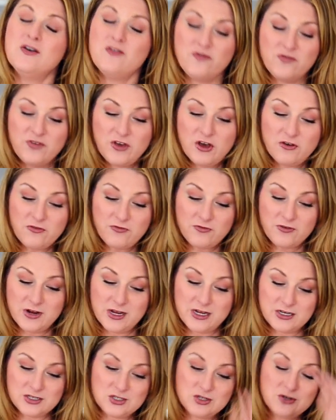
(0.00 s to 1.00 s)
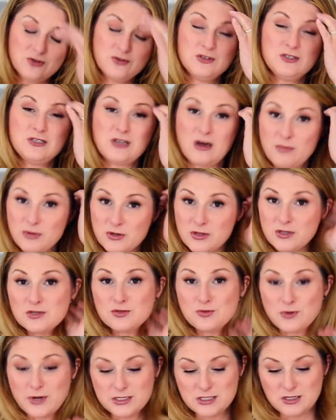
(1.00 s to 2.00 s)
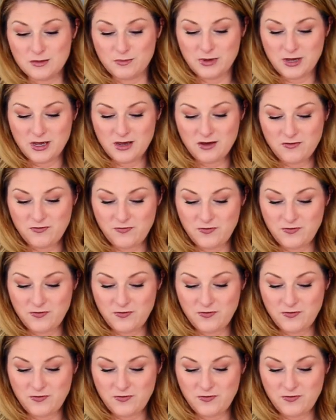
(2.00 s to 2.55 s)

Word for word: Feel free to double this recipe.